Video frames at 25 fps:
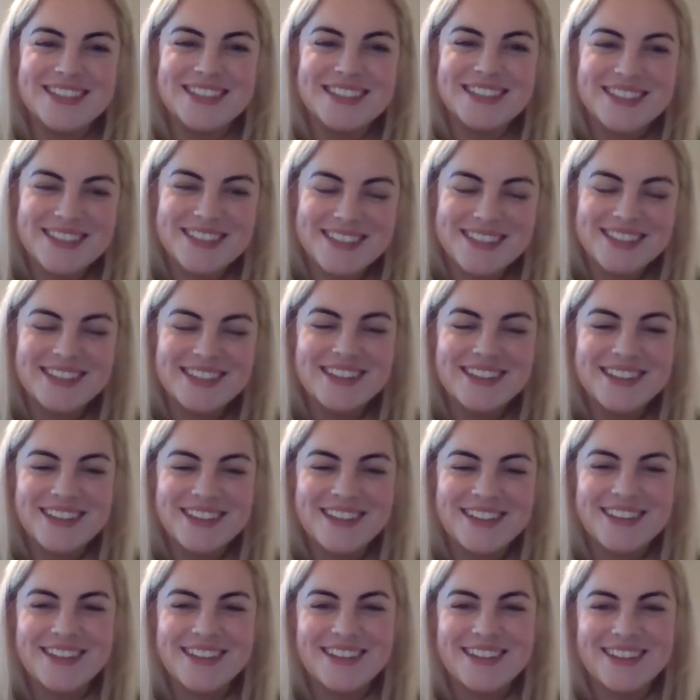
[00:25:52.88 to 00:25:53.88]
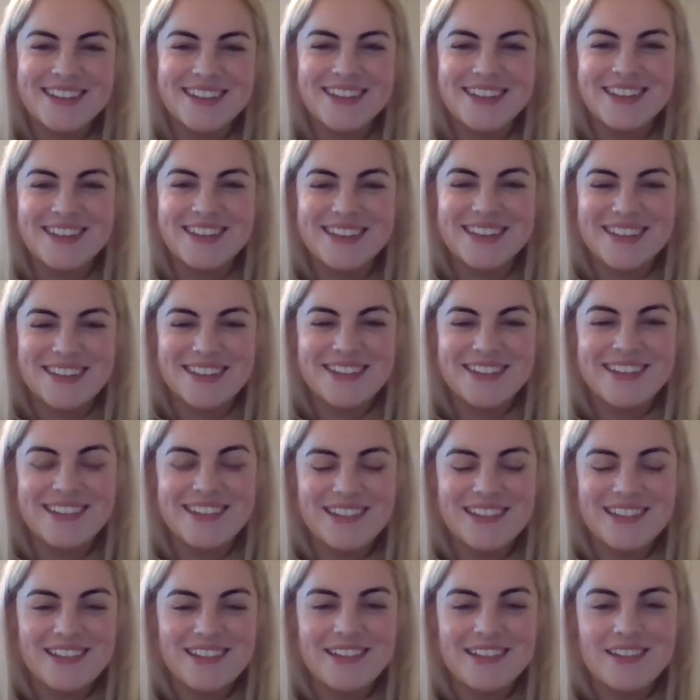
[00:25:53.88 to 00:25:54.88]

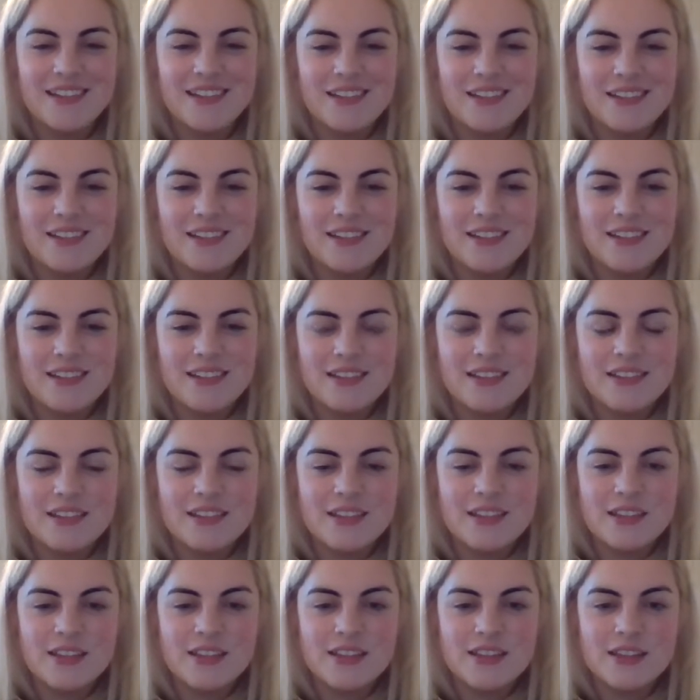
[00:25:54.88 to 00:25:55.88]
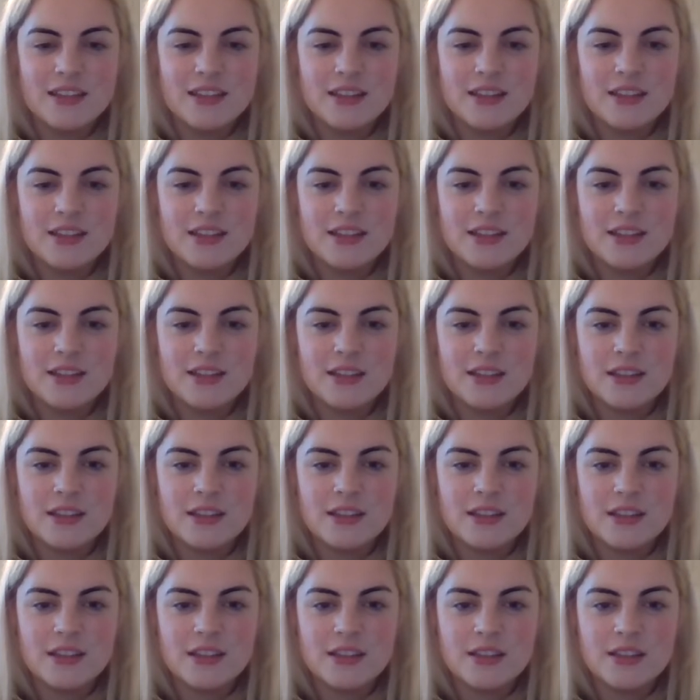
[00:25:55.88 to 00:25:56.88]

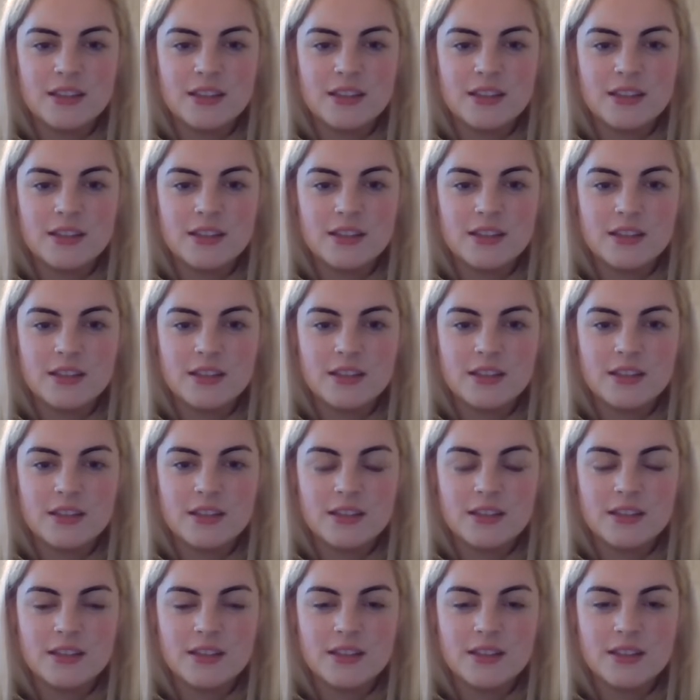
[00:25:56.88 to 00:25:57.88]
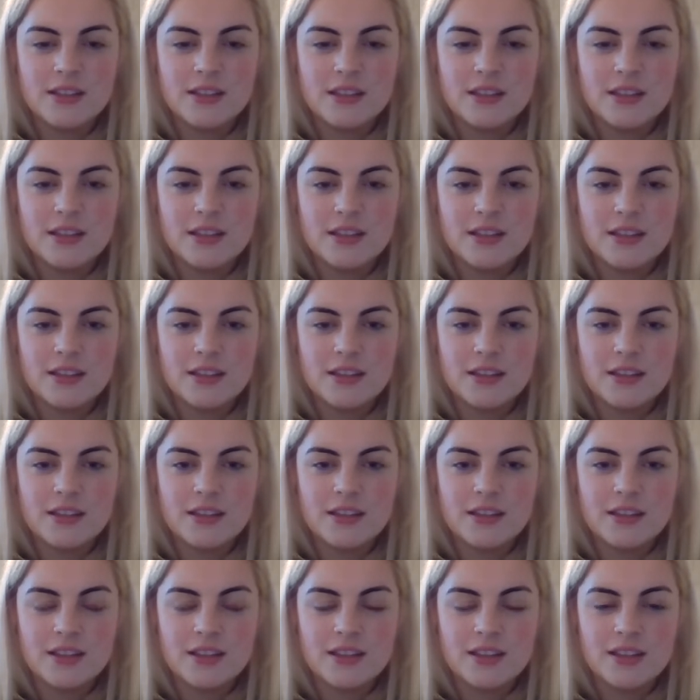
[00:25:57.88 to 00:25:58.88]

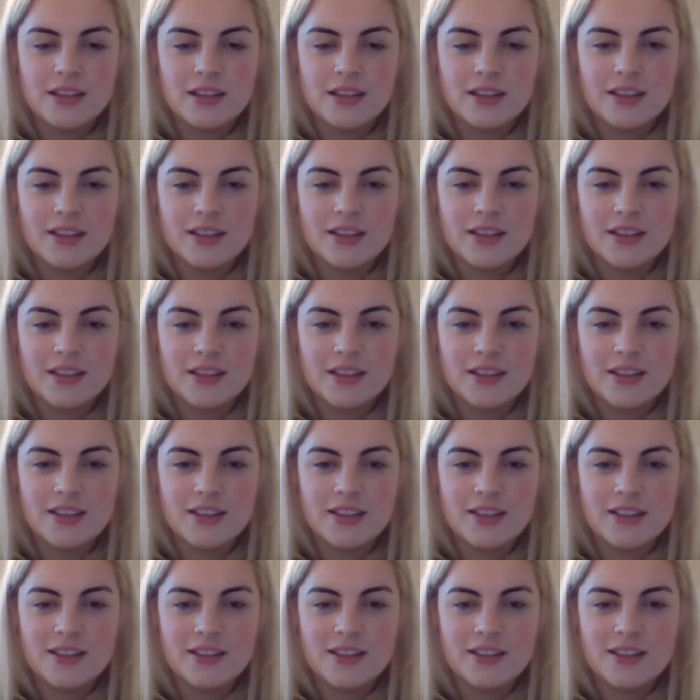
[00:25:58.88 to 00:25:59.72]
This person isn't speaking.